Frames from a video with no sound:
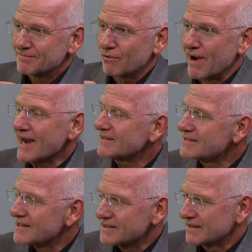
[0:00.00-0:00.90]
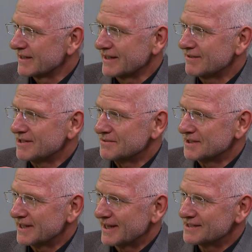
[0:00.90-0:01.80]
practices as a leader you
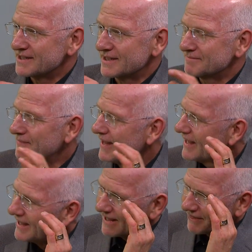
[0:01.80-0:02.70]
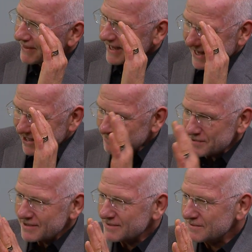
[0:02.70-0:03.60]
engage in, that
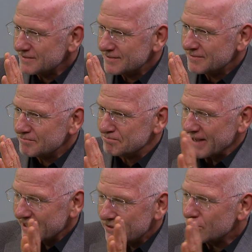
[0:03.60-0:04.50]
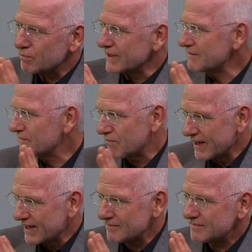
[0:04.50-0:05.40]
help you better
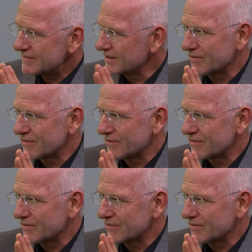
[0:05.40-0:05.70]
reframe the